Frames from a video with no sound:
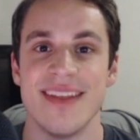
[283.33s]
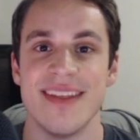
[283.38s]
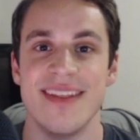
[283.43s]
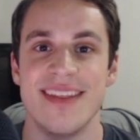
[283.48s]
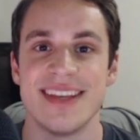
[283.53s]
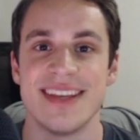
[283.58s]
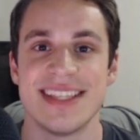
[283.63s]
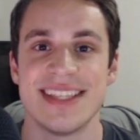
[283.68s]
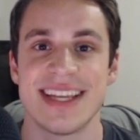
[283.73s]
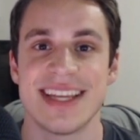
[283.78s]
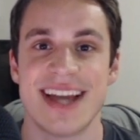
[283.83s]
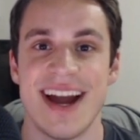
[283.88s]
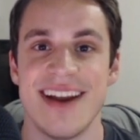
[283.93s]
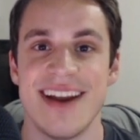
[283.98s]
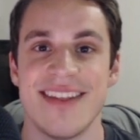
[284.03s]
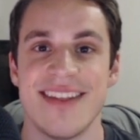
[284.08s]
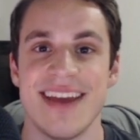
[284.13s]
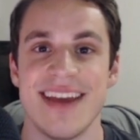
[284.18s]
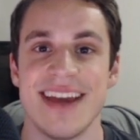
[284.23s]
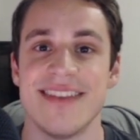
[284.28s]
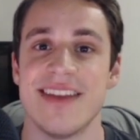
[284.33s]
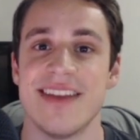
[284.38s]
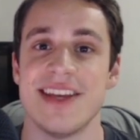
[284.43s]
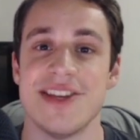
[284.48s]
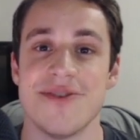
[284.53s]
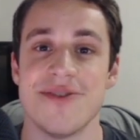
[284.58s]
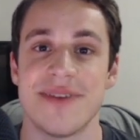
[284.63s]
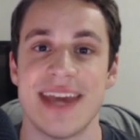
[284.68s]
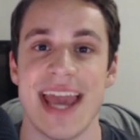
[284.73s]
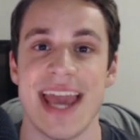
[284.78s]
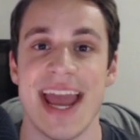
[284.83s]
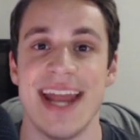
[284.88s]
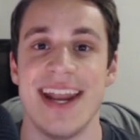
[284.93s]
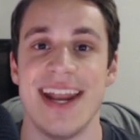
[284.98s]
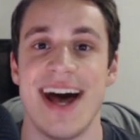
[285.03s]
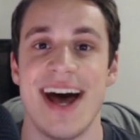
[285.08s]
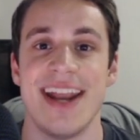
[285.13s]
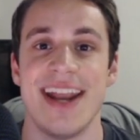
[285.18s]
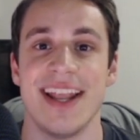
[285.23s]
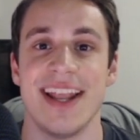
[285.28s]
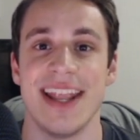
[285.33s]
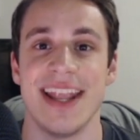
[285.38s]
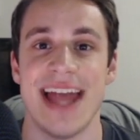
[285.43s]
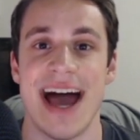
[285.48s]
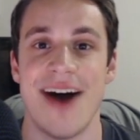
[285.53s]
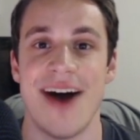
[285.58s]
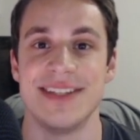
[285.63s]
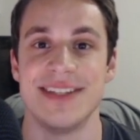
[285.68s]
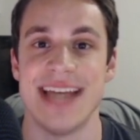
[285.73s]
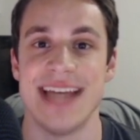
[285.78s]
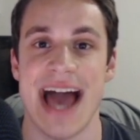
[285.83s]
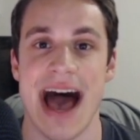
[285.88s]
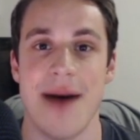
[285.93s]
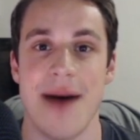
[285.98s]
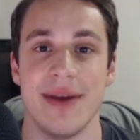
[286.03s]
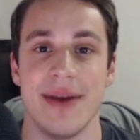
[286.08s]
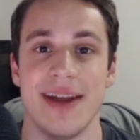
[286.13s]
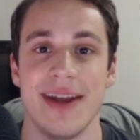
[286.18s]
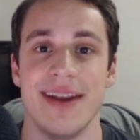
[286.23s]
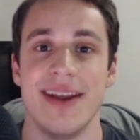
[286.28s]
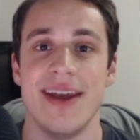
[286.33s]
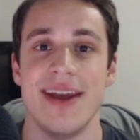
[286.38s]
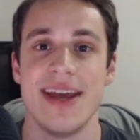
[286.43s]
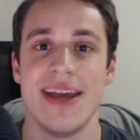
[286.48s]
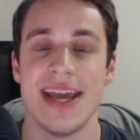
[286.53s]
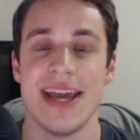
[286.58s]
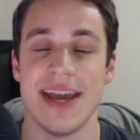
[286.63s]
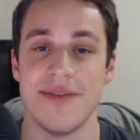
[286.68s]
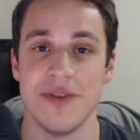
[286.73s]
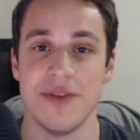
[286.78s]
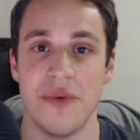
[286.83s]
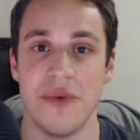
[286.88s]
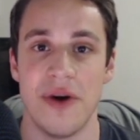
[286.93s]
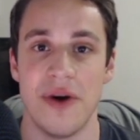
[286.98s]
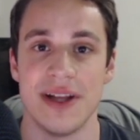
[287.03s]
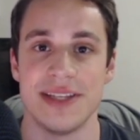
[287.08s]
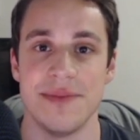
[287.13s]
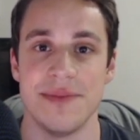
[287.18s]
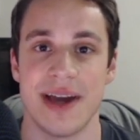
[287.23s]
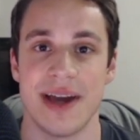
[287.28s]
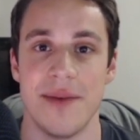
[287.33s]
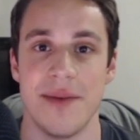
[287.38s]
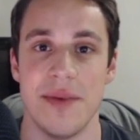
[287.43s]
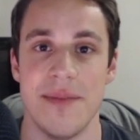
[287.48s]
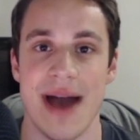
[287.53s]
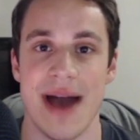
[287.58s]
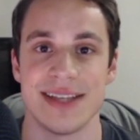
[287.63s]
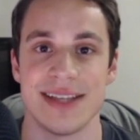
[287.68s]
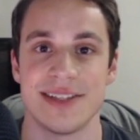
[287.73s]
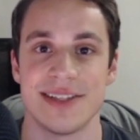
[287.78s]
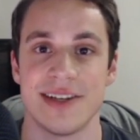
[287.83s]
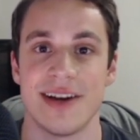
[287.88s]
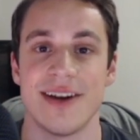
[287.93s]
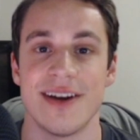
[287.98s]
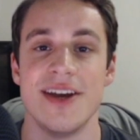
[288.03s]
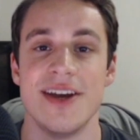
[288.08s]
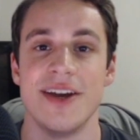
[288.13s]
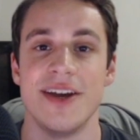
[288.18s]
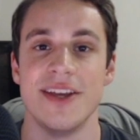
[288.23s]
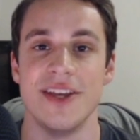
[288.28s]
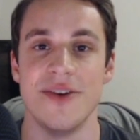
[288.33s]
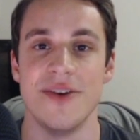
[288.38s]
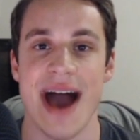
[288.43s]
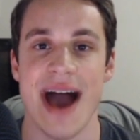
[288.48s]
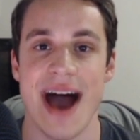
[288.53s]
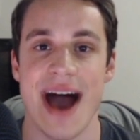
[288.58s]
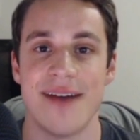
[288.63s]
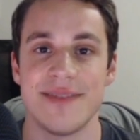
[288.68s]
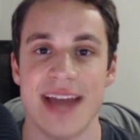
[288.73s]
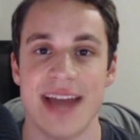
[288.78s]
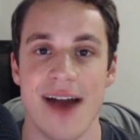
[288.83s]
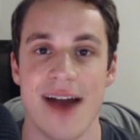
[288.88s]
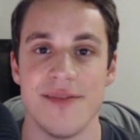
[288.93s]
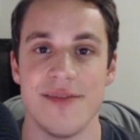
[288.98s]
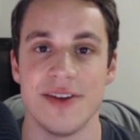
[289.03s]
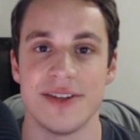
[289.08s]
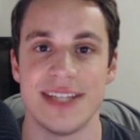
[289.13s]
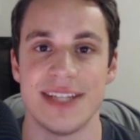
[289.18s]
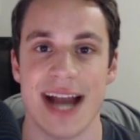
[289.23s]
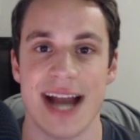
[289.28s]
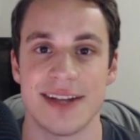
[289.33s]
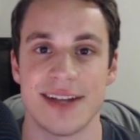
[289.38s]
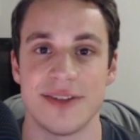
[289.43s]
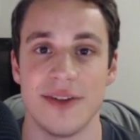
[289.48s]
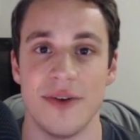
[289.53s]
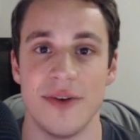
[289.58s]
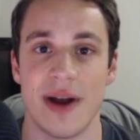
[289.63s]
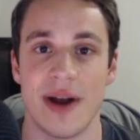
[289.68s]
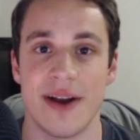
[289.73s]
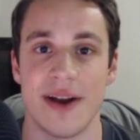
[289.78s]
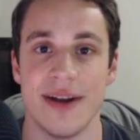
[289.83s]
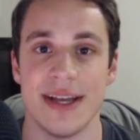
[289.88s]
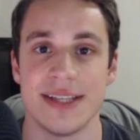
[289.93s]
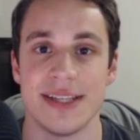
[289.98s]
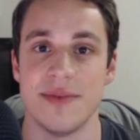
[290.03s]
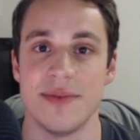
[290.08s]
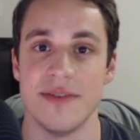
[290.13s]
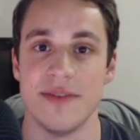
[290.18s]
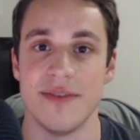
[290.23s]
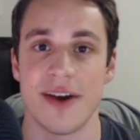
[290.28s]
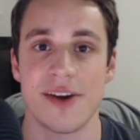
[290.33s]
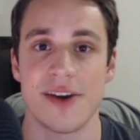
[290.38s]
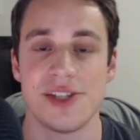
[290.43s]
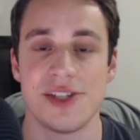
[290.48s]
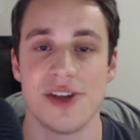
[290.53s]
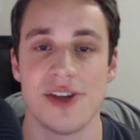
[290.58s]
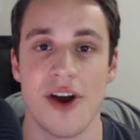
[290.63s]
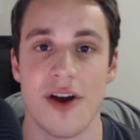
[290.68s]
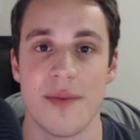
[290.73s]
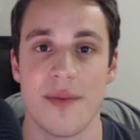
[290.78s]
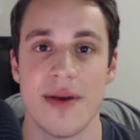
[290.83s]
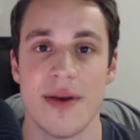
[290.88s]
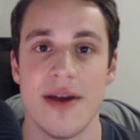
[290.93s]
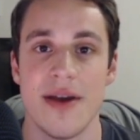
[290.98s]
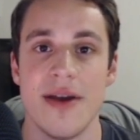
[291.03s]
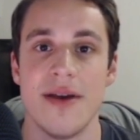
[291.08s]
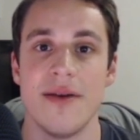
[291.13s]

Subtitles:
This is the kind of thing that you cannot allow to happen if you want to become a master. You have to have your tactical awareness be very sharp.